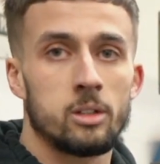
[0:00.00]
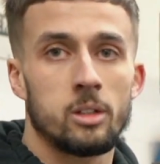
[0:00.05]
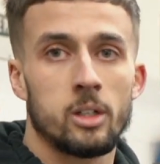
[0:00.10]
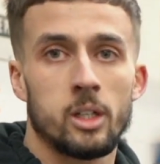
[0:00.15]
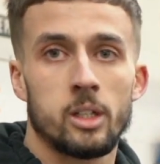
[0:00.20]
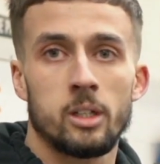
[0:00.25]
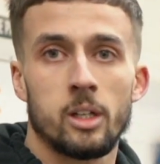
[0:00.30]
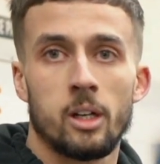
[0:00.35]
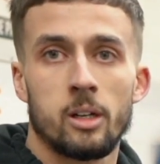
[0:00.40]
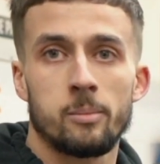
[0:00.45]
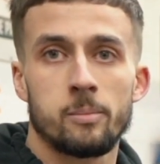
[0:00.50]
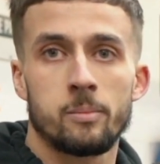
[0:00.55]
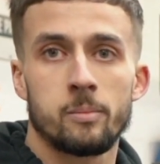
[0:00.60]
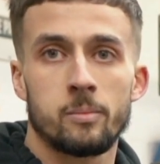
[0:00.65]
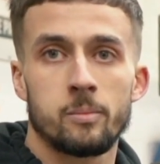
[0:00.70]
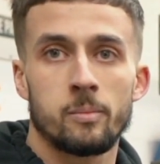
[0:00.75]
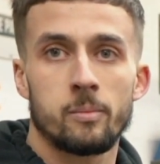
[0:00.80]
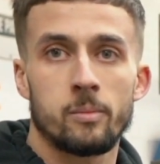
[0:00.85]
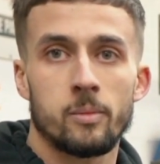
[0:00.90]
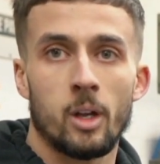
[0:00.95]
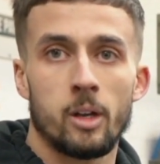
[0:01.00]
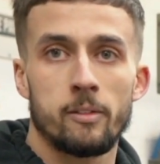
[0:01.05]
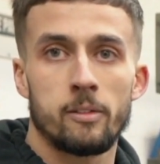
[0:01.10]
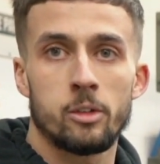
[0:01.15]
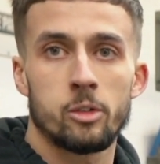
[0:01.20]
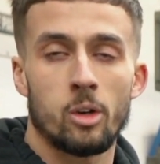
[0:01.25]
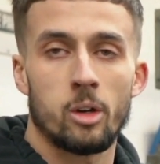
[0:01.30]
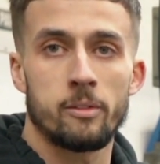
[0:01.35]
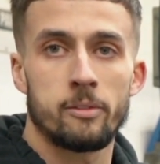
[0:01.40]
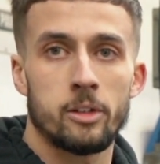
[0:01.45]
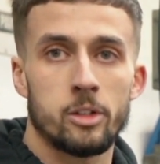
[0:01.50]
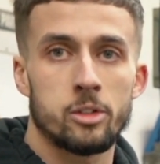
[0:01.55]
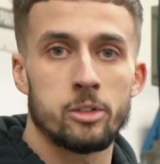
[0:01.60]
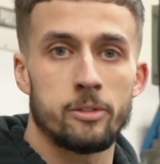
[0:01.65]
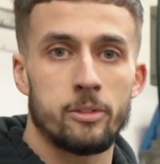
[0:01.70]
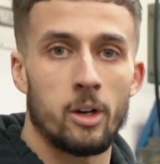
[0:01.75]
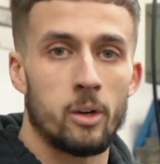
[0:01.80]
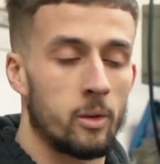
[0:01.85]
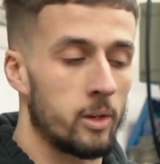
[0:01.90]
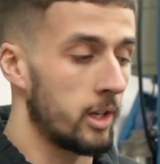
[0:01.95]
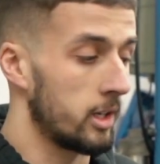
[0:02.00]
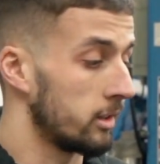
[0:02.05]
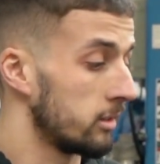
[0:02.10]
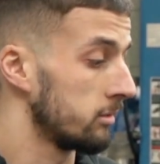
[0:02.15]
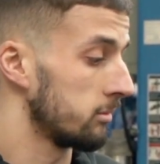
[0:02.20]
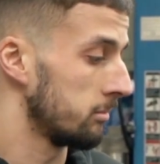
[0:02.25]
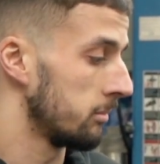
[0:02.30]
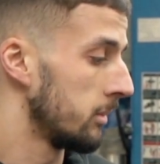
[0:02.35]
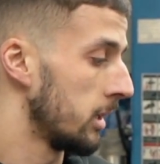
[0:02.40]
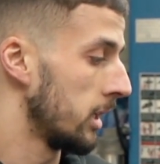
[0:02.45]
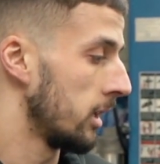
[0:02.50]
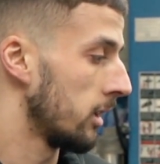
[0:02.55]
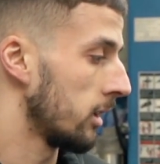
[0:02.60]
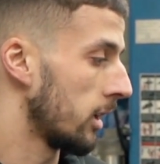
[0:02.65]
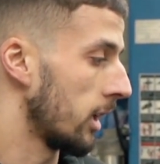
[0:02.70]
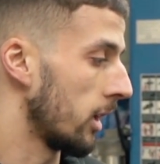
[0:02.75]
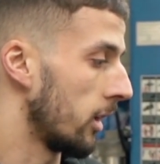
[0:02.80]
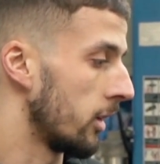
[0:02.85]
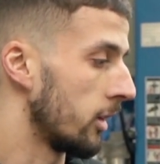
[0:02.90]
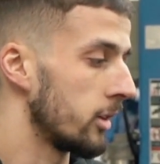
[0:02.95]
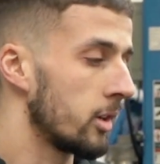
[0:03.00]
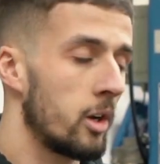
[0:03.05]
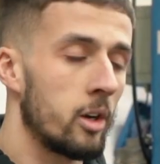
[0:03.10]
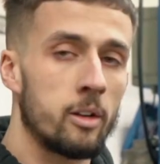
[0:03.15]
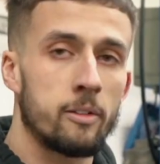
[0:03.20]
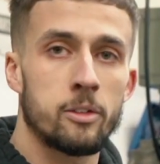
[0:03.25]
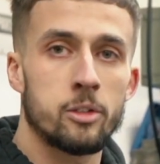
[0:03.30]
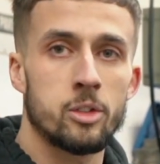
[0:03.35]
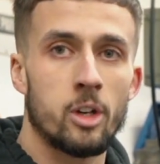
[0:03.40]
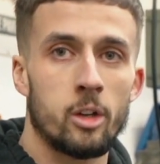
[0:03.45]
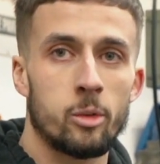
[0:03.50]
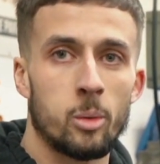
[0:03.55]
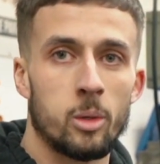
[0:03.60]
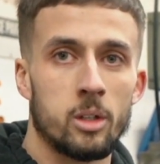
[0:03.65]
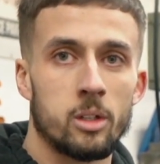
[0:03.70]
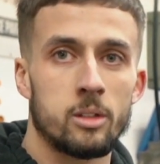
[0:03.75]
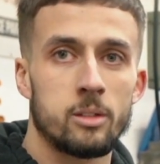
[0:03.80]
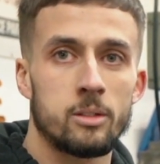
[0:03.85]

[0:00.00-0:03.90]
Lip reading: and hopefully try and fix the fault, and then get it on the dyno for stage 1.